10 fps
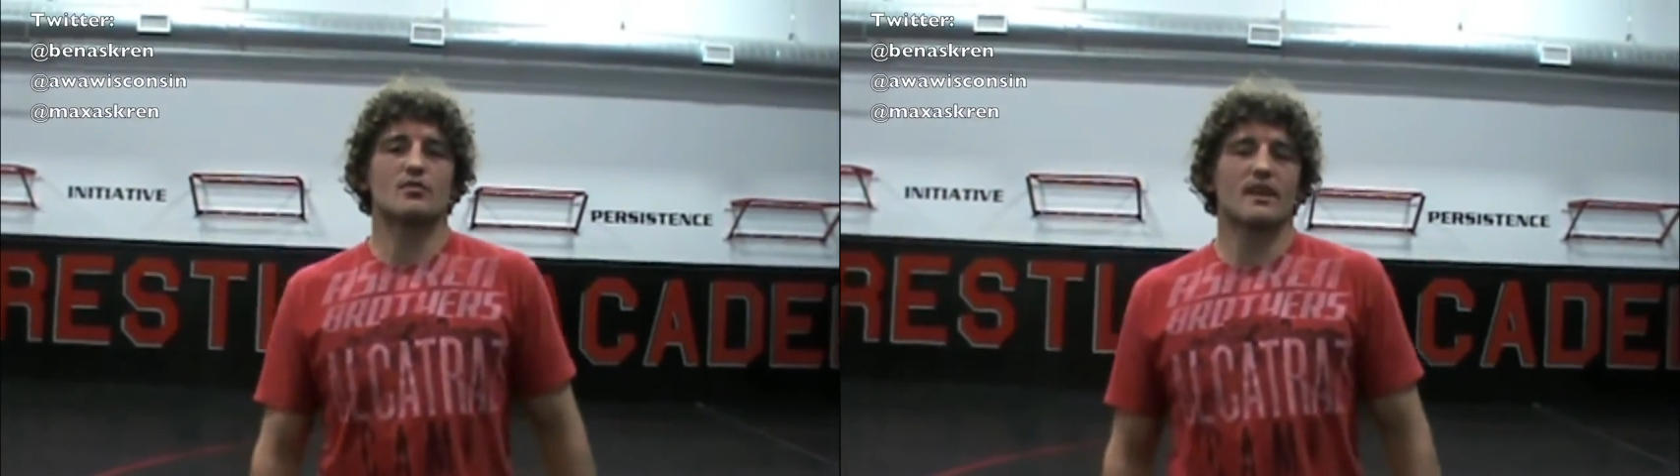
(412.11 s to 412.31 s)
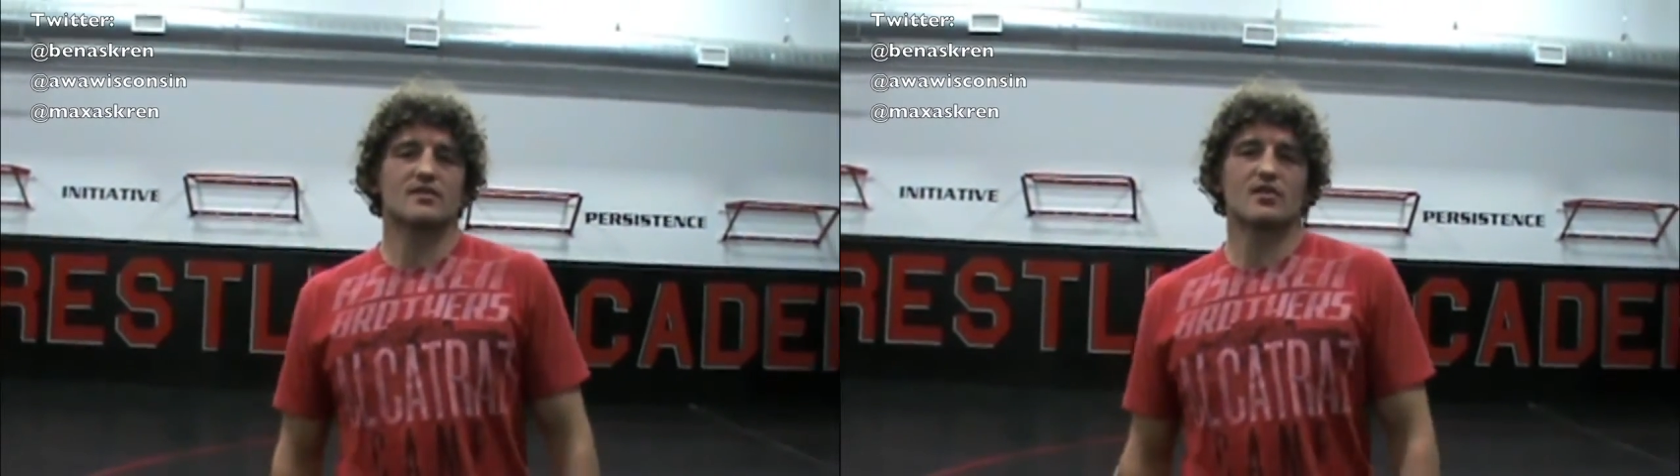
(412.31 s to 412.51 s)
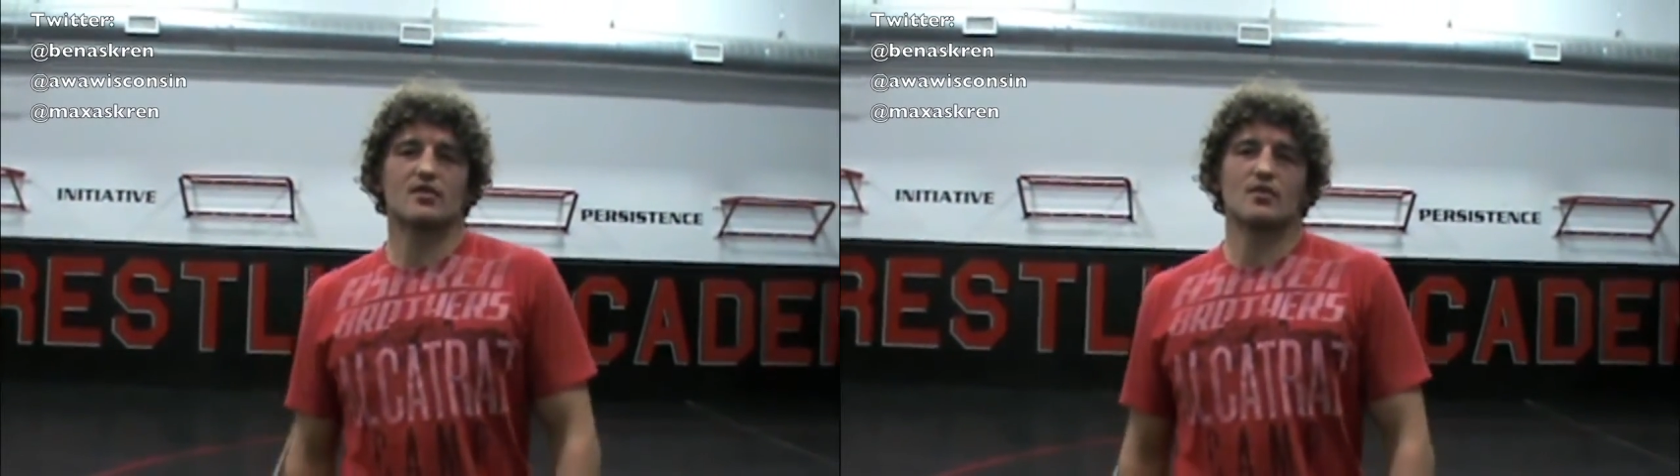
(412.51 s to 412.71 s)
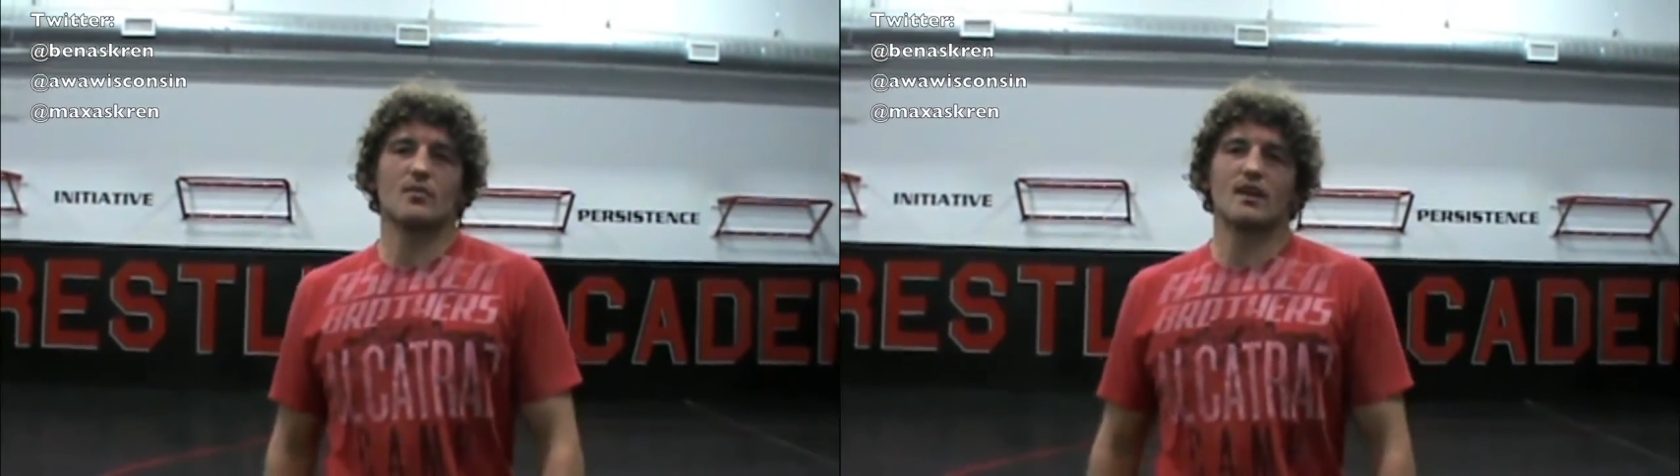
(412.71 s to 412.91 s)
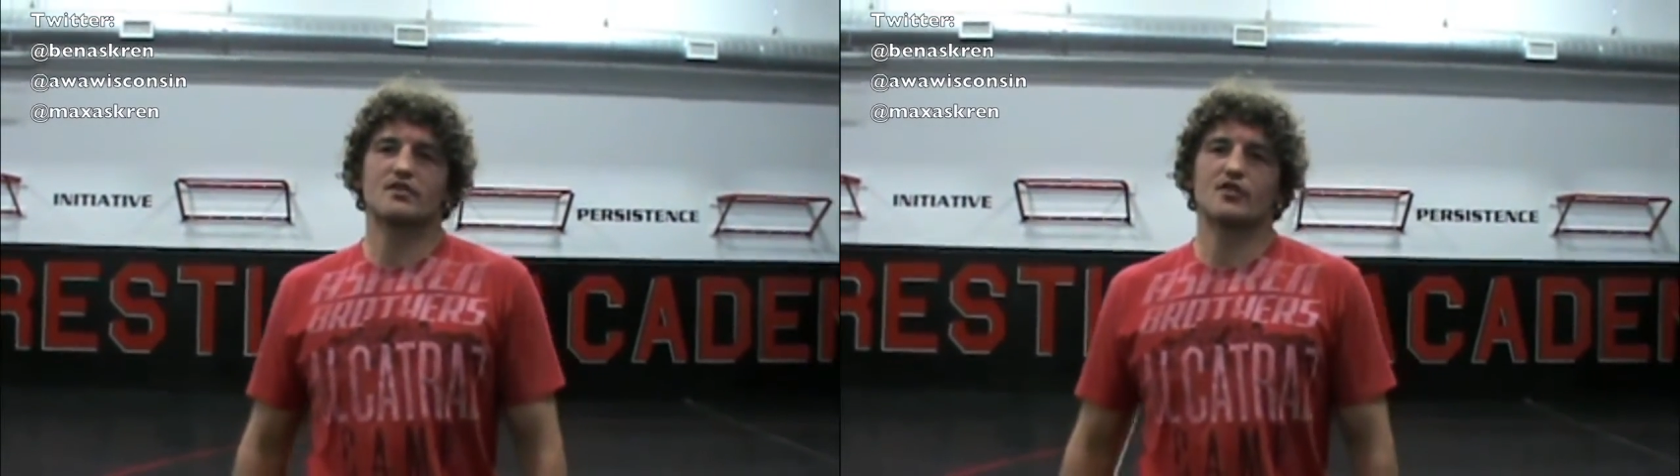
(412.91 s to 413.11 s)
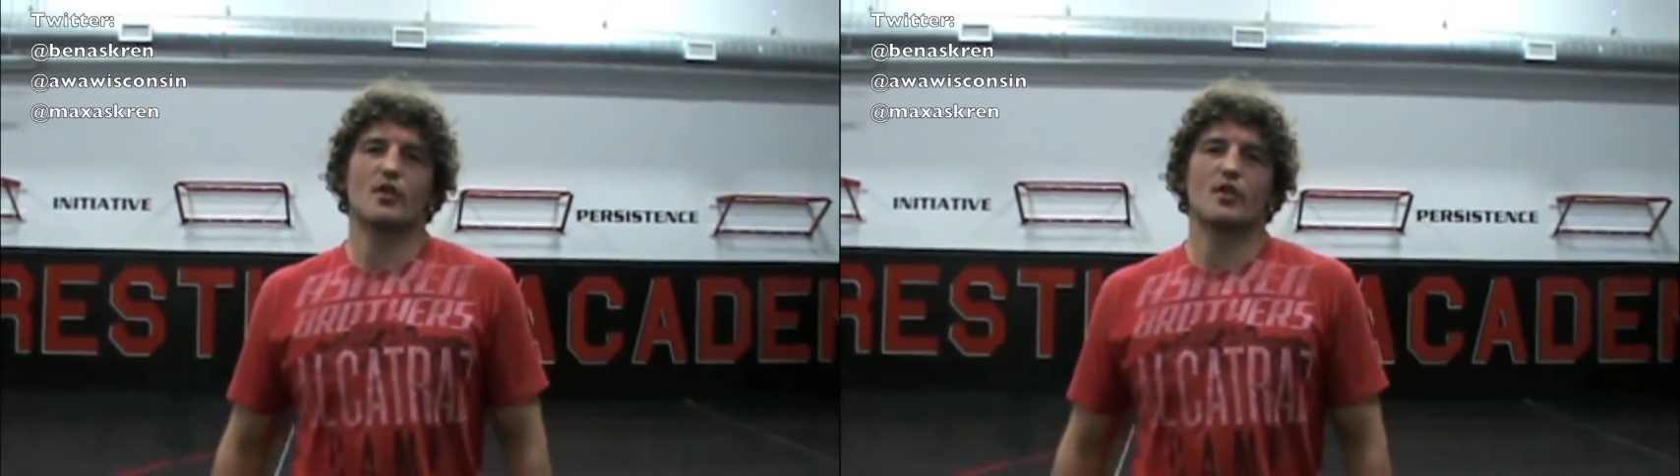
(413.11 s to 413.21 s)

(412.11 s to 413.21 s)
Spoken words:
your wrestler too much.